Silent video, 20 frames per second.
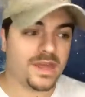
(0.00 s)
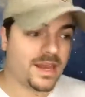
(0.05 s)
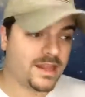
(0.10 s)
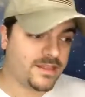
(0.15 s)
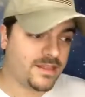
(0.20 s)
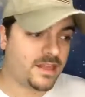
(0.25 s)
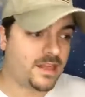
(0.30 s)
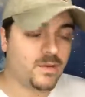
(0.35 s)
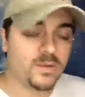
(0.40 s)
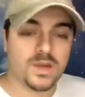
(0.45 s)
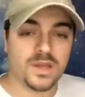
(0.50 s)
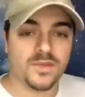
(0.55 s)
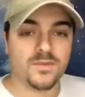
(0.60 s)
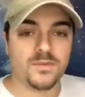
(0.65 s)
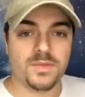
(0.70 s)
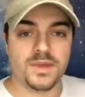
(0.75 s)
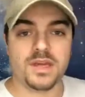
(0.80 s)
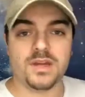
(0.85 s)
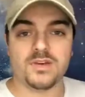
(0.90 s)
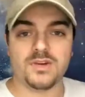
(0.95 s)
And I think it would even
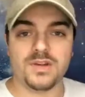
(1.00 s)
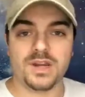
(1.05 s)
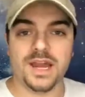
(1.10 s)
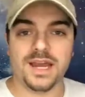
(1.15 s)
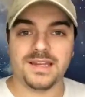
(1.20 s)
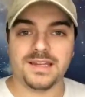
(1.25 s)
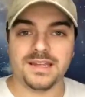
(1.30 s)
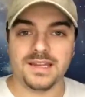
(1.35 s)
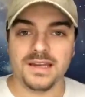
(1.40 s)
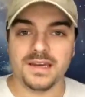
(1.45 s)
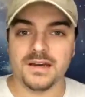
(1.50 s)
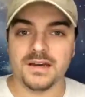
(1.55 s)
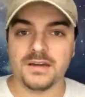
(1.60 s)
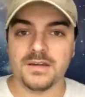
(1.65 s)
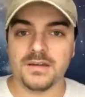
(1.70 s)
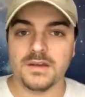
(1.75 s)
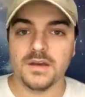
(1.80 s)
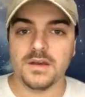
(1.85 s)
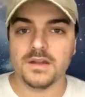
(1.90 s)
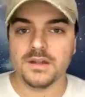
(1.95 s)
be a good
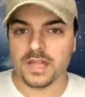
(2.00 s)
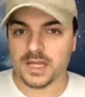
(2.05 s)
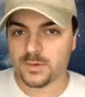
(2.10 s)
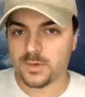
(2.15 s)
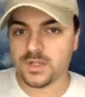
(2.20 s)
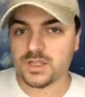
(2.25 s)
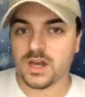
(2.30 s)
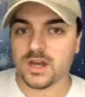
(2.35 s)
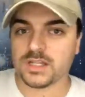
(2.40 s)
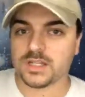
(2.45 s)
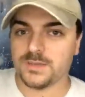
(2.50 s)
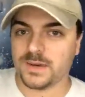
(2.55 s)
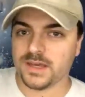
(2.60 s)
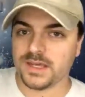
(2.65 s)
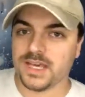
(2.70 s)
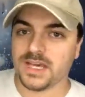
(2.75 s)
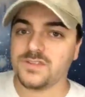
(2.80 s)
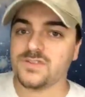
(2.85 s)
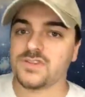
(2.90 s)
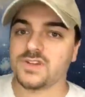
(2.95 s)
idea, like we talked about
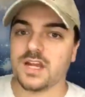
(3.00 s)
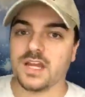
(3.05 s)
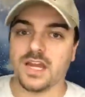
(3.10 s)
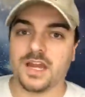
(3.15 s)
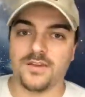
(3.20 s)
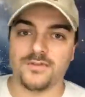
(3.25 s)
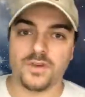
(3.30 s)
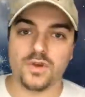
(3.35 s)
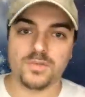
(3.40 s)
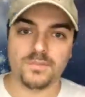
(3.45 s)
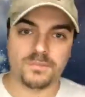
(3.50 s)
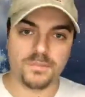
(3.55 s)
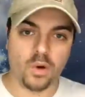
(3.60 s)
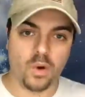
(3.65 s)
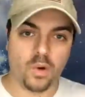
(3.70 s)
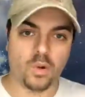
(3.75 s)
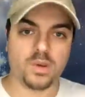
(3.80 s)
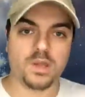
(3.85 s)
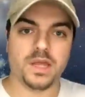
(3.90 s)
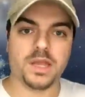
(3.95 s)
yesterday, of you
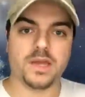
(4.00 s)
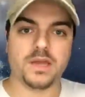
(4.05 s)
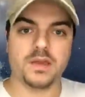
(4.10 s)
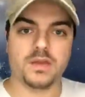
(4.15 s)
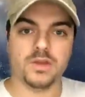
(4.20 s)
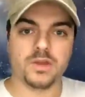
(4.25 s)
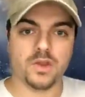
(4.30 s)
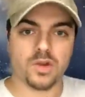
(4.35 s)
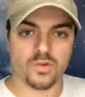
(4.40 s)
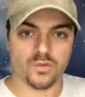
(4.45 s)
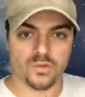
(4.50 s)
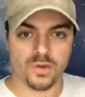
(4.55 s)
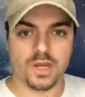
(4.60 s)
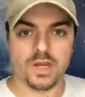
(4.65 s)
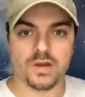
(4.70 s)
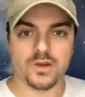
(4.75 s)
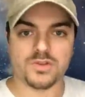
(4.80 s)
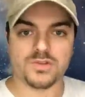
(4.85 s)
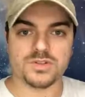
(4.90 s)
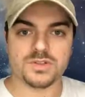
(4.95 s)
polling your
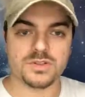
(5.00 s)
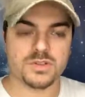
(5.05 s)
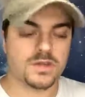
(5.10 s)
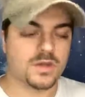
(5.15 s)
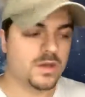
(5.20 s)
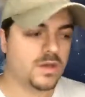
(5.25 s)
readers.